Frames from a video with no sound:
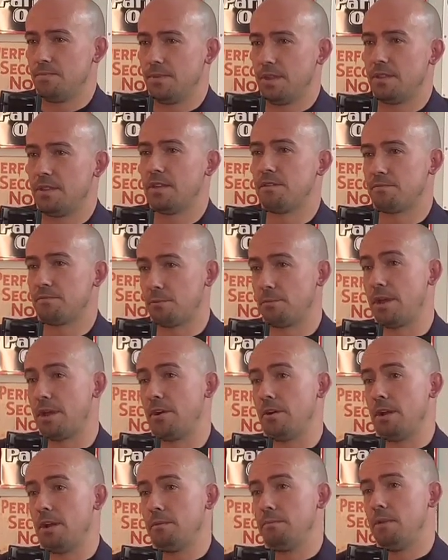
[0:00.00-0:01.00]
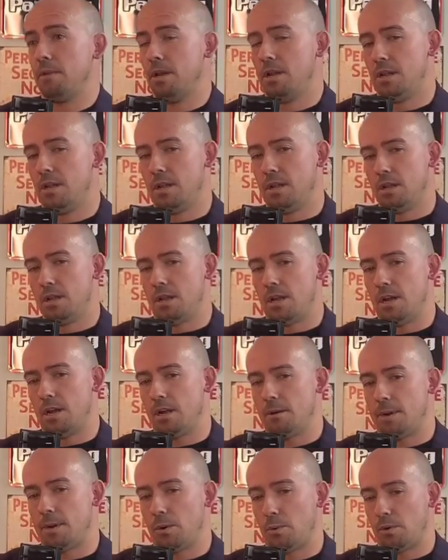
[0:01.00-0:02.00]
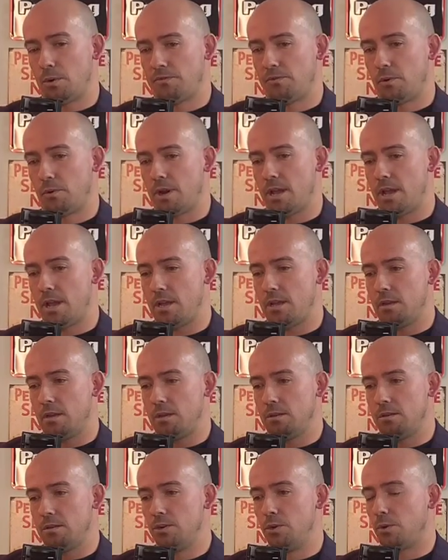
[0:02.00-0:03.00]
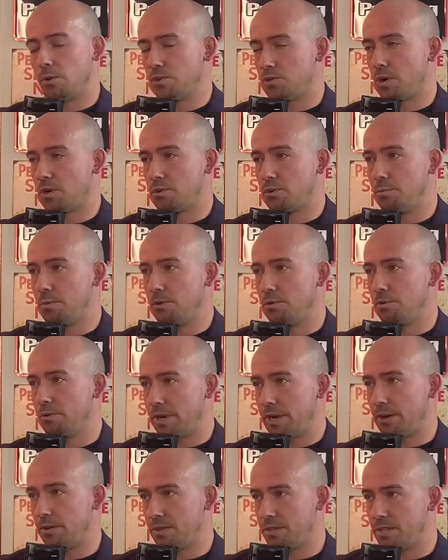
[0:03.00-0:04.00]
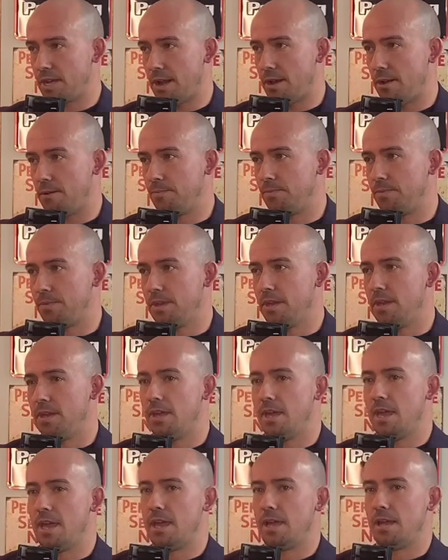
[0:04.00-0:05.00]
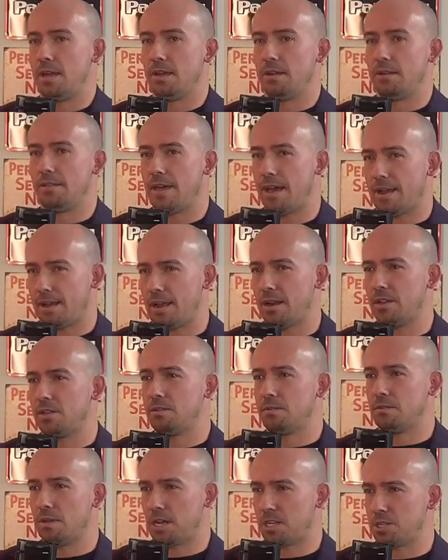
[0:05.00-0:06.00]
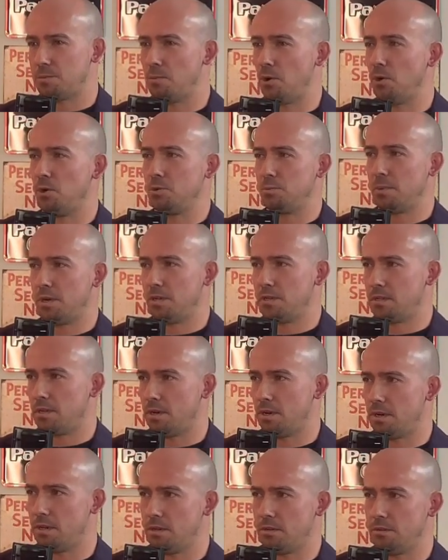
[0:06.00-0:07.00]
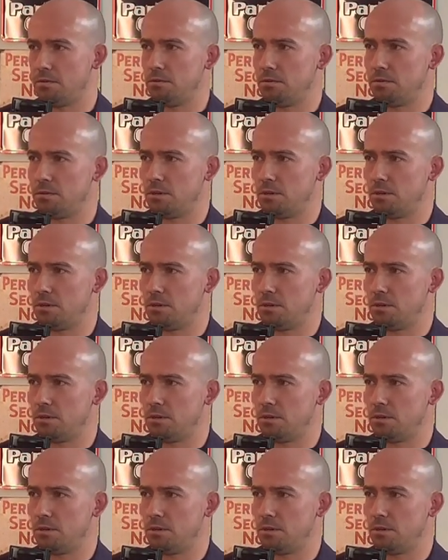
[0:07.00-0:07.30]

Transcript: And then from there, I worked for a new construction builder here in town, and that kind of exposed me to